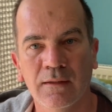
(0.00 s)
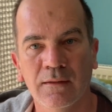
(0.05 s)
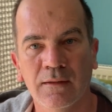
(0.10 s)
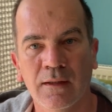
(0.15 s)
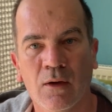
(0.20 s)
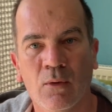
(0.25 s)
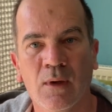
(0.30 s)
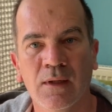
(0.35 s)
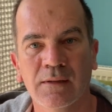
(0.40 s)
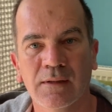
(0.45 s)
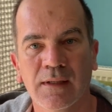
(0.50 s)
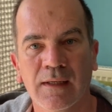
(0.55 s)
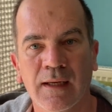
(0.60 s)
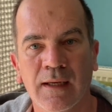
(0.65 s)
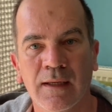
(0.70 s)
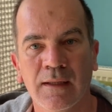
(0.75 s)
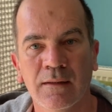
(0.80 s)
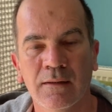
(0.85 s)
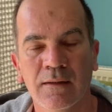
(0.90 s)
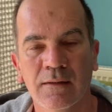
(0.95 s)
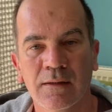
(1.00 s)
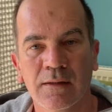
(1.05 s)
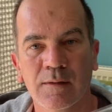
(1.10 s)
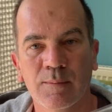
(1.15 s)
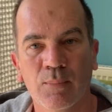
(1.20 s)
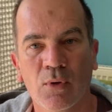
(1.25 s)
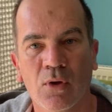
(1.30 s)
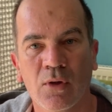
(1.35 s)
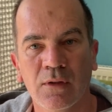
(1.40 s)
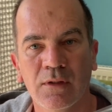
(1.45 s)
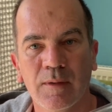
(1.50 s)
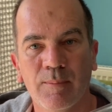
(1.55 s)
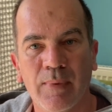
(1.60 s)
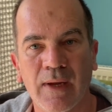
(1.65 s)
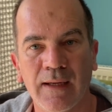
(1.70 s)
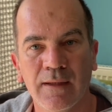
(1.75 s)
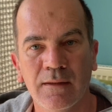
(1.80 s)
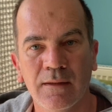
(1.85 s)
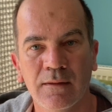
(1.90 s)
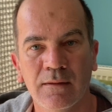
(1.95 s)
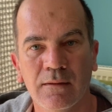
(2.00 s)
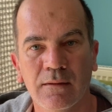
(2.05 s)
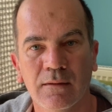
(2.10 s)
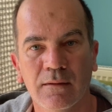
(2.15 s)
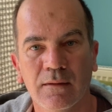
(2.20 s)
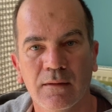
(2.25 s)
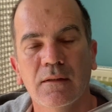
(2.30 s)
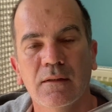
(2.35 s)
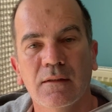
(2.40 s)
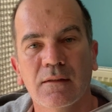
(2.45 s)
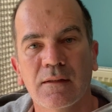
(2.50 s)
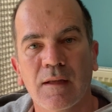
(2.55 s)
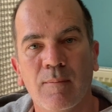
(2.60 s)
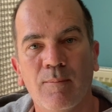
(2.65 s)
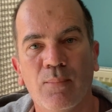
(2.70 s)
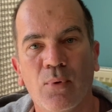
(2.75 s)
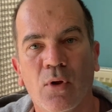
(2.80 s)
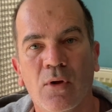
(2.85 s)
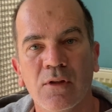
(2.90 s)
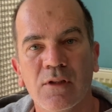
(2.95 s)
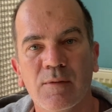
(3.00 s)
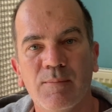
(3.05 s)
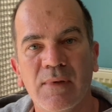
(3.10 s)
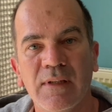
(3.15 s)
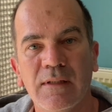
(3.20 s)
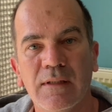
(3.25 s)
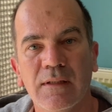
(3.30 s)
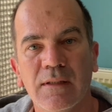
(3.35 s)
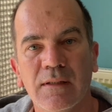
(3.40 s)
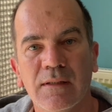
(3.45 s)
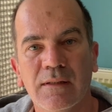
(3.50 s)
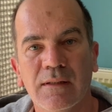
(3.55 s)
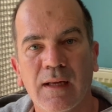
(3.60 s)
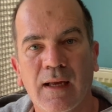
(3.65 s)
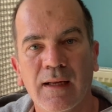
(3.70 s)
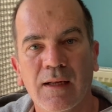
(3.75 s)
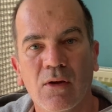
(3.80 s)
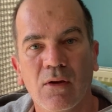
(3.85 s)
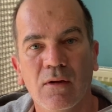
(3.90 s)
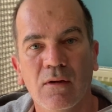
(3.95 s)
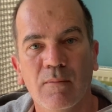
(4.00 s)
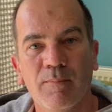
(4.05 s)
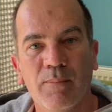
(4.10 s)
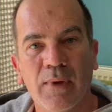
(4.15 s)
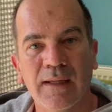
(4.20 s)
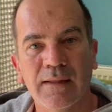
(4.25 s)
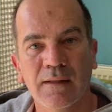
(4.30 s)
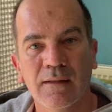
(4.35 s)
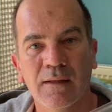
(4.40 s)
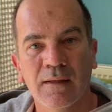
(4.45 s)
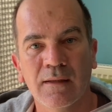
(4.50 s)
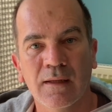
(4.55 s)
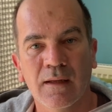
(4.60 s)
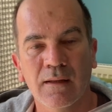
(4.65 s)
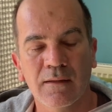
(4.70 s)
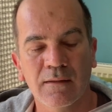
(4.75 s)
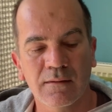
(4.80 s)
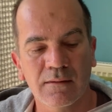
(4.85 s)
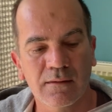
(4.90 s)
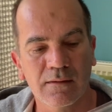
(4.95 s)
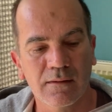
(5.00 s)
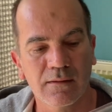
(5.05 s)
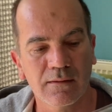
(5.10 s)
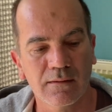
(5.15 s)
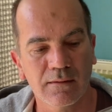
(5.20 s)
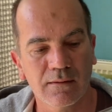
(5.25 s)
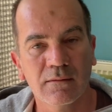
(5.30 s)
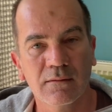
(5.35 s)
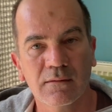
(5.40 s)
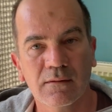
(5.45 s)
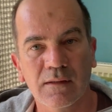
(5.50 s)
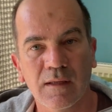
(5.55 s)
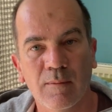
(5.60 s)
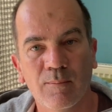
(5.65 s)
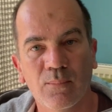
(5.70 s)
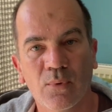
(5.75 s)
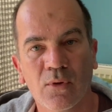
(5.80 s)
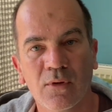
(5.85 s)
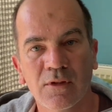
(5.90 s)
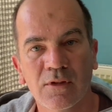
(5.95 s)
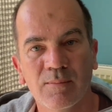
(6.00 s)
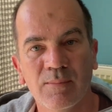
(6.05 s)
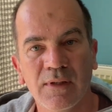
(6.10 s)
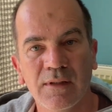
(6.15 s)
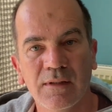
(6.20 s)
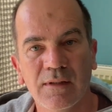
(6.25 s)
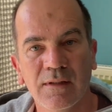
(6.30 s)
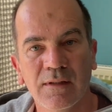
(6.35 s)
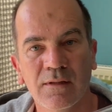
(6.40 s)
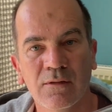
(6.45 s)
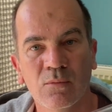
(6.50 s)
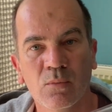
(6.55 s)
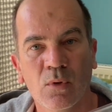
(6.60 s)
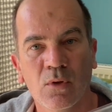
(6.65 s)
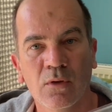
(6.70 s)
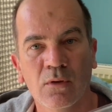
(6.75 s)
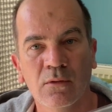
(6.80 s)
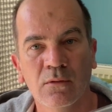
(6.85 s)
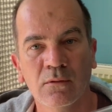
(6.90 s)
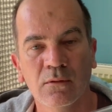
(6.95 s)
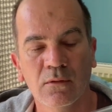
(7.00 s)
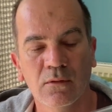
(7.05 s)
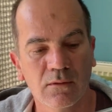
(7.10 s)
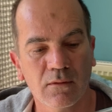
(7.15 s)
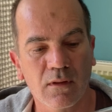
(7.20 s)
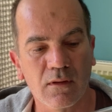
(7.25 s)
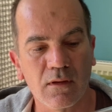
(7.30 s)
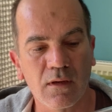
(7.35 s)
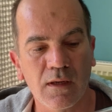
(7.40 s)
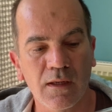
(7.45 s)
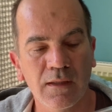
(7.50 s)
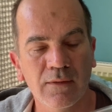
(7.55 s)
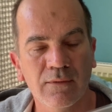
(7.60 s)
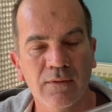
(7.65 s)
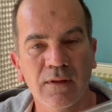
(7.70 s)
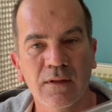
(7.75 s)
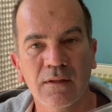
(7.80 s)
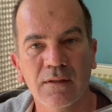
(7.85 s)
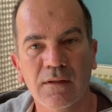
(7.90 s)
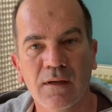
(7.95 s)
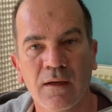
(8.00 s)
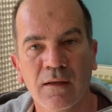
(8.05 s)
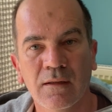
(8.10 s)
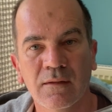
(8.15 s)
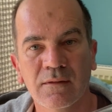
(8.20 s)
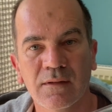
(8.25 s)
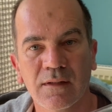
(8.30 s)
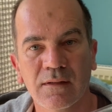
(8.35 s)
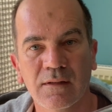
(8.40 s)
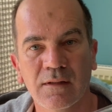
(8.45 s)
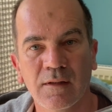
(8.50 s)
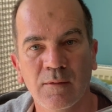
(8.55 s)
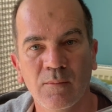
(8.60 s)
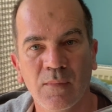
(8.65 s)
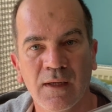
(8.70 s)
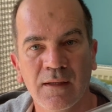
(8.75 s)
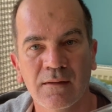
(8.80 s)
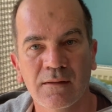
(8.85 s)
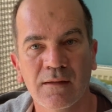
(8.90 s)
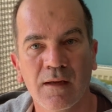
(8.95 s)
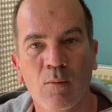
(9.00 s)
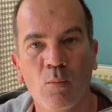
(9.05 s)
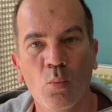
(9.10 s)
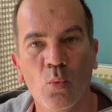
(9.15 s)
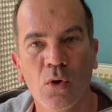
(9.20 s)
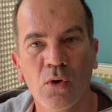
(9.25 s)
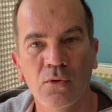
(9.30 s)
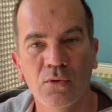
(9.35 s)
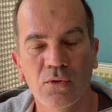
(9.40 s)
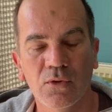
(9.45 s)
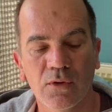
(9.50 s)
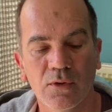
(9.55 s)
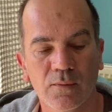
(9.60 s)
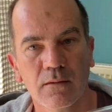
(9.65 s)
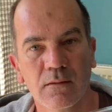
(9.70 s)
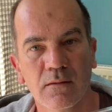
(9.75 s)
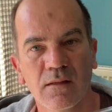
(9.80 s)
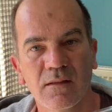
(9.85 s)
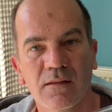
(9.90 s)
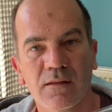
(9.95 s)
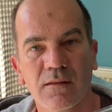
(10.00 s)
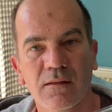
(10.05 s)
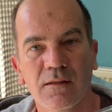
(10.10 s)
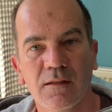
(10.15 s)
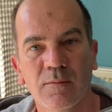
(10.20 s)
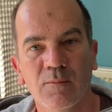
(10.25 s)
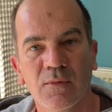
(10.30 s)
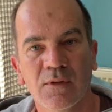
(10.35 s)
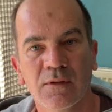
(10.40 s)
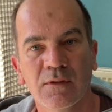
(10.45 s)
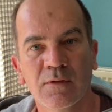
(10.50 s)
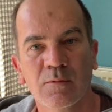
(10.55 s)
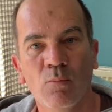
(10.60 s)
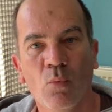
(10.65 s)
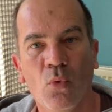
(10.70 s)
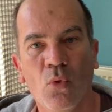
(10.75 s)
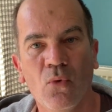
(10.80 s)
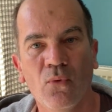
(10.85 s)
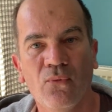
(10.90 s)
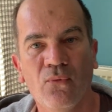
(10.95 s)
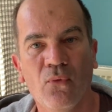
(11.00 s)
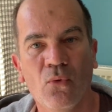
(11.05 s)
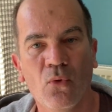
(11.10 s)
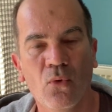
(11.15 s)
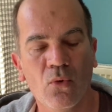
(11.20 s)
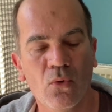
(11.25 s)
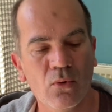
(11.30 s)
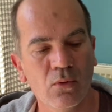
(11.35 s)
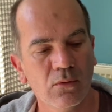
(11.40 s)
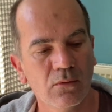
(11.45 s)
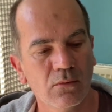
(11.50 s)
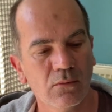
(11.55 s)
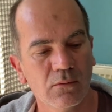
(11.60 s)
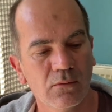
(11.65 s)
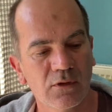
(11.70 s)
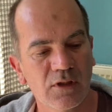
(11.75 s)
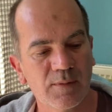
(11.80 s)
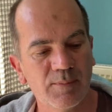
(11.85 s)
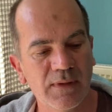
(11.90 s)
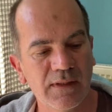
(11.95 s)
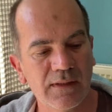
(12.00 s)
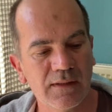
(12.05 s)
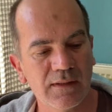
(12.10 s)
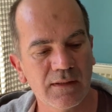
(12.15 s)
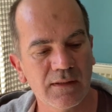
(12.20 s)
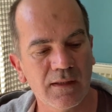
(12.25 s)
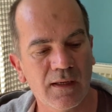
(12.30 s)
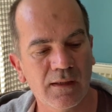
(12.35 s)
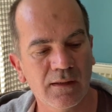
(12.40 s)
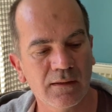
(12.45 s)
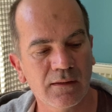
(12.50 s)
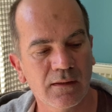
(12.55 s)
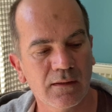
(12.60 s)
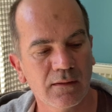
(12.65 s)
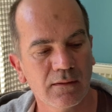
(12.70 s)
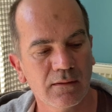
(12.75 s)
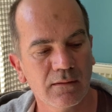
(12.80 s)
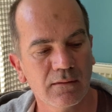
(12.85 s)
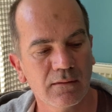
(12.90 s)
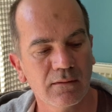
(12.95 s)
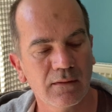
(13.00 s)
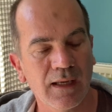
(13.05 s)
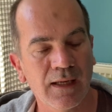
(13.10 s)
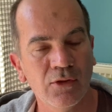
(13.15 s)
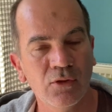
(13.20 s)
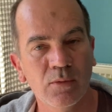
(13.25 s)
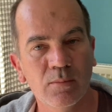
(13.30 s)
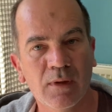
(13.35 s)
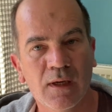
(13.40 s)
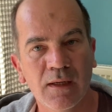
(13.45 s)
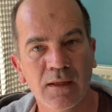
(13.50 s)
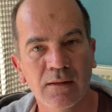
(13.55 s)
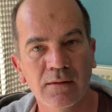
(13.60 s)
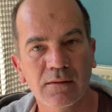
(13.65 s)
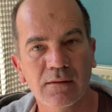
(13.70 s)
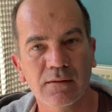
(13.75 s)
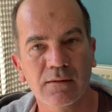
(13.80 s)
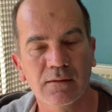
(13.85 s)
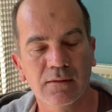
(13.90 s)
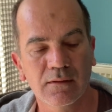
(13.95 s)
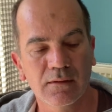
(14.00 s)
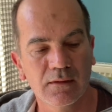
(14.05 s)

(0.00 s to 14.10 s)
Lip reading: Now once again, this is plant dependent. Some plant species take better than others. Some plant species will thrive in this kind of system and some won't. This system is more for species like Anubias,